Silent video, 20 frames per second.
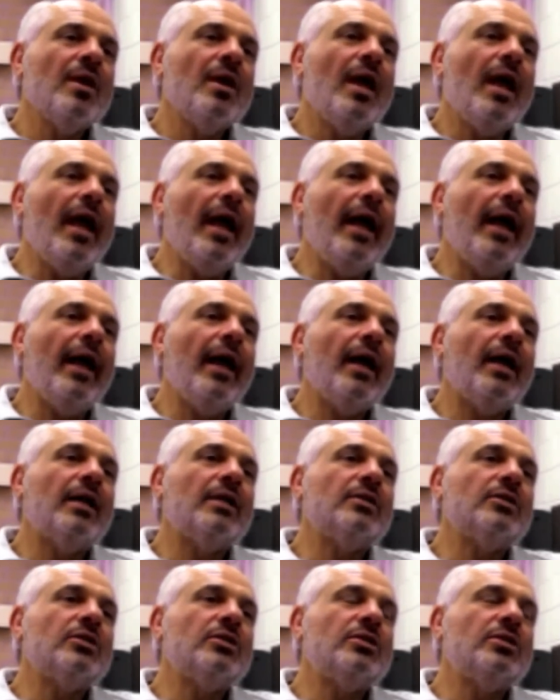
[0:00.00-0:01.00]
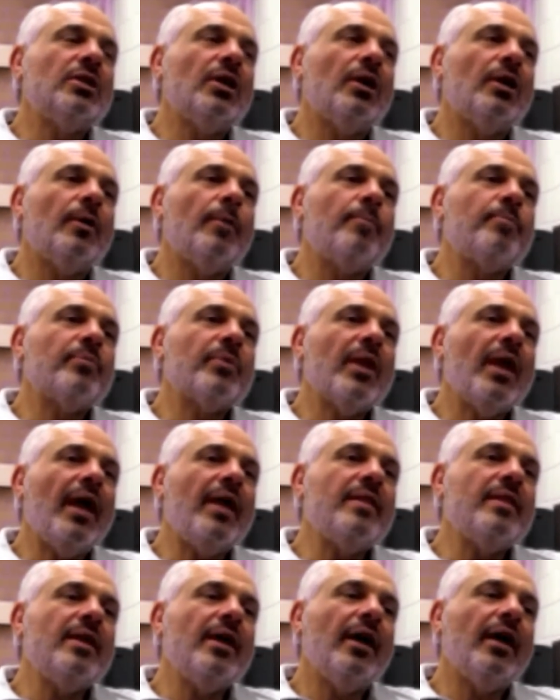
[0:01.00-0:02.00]
and
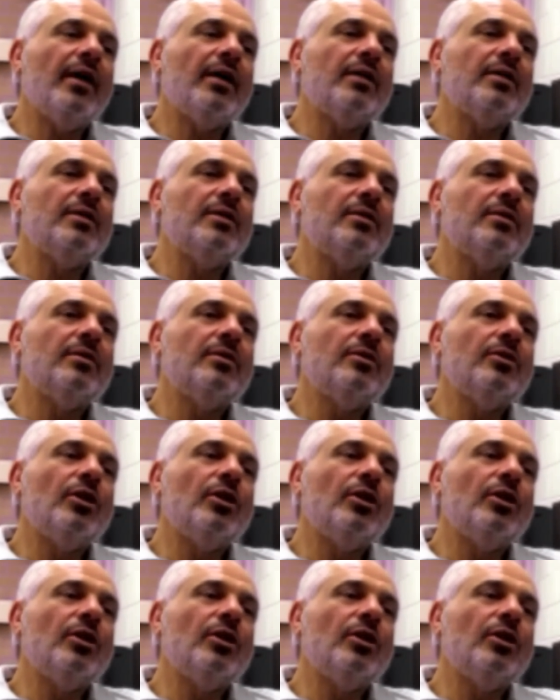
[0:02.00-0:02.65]
then